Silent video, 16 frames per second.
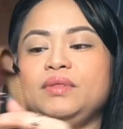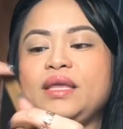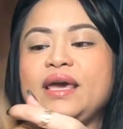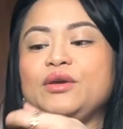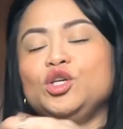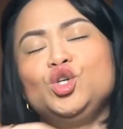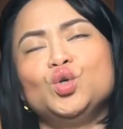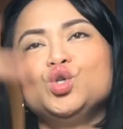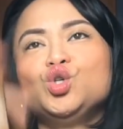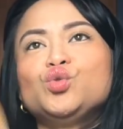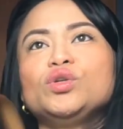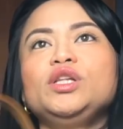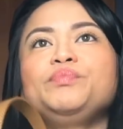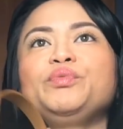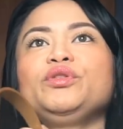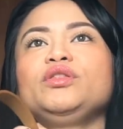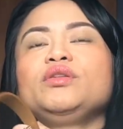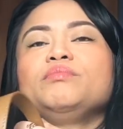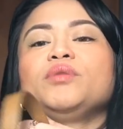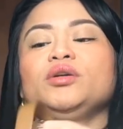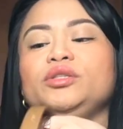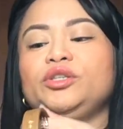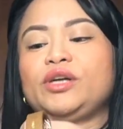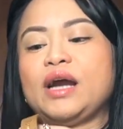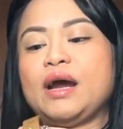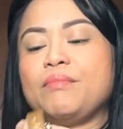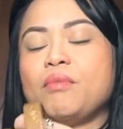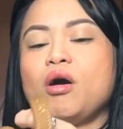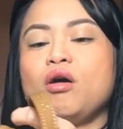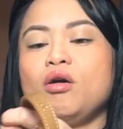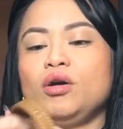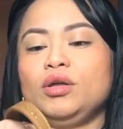They usually put the monogram
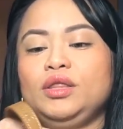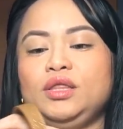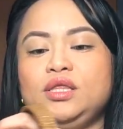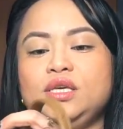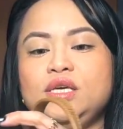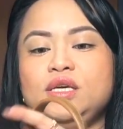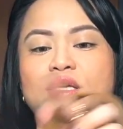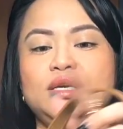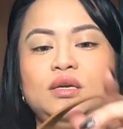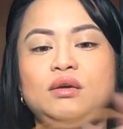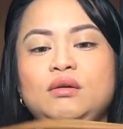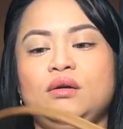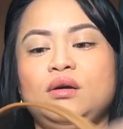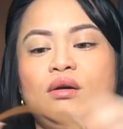on the